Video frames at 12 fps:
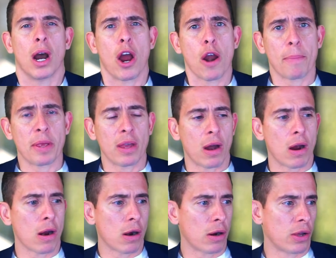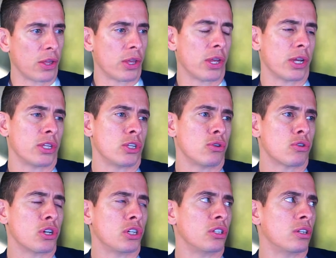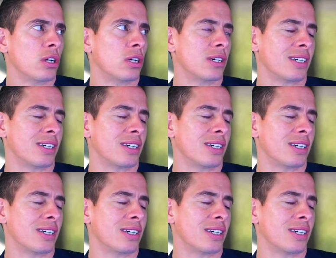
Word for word: RPR, it